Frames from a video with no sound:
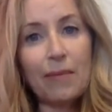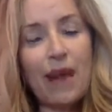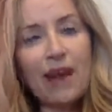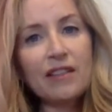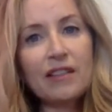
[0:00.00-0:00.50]

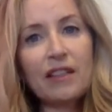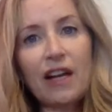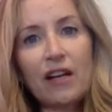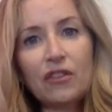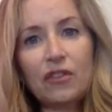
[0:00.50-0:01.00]
past, and
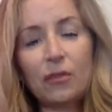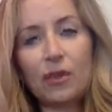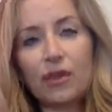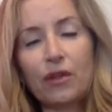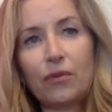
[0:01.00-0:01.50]
I also
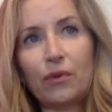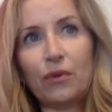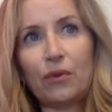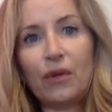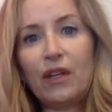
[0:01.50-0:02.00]
work
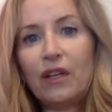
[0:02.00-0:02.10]
through